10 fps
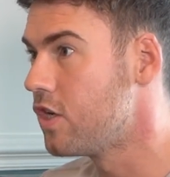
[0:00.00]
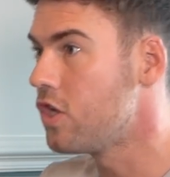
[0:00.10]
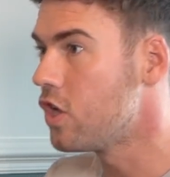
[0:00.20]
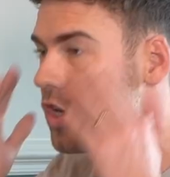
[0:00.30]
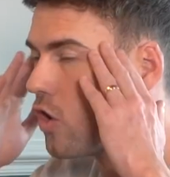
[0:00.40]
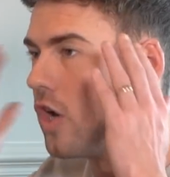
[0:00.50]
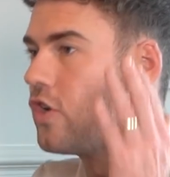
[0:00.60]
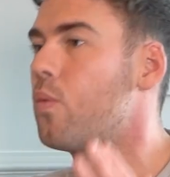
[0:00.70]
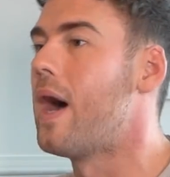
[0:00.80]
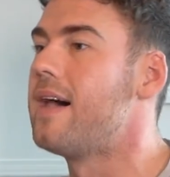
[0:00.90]
Not in
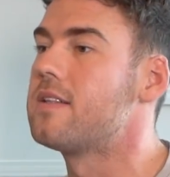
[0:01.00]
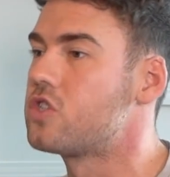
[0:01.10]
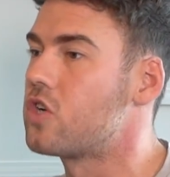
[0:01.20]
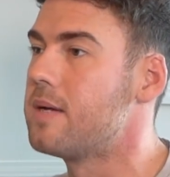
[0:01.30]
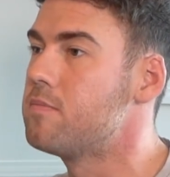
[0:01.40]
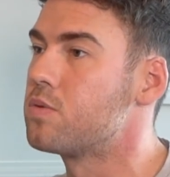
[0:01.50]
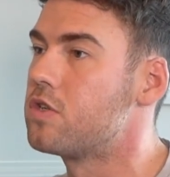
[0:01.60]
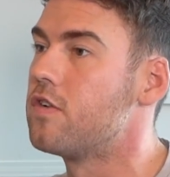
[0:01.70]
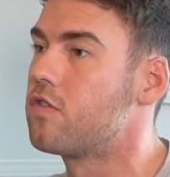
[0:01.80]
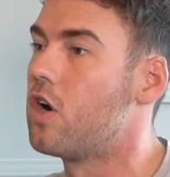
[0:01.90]
your wildest dreams
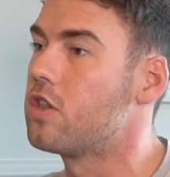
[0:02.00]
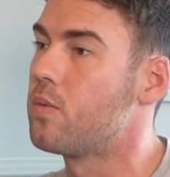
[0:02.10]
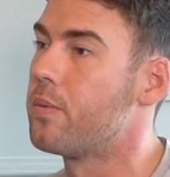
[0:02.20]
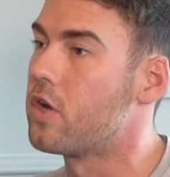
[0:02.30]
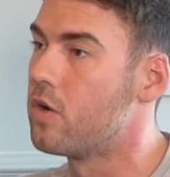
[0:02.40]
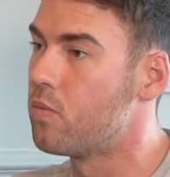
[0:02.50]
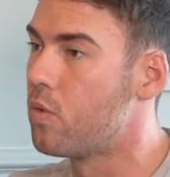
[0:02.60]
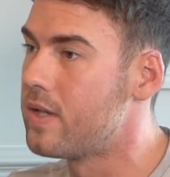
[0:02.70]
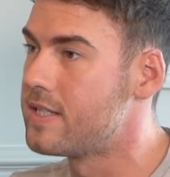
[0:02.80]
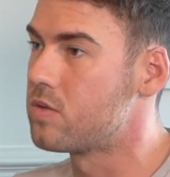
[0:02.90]
would you have thought that we were going to
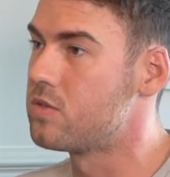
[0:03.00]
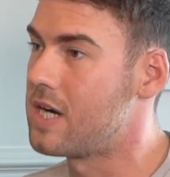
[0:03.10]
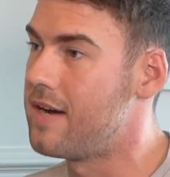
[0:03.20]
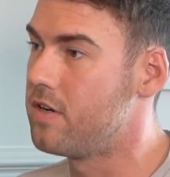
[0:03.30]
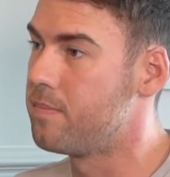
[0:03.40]
roll into Old Trafford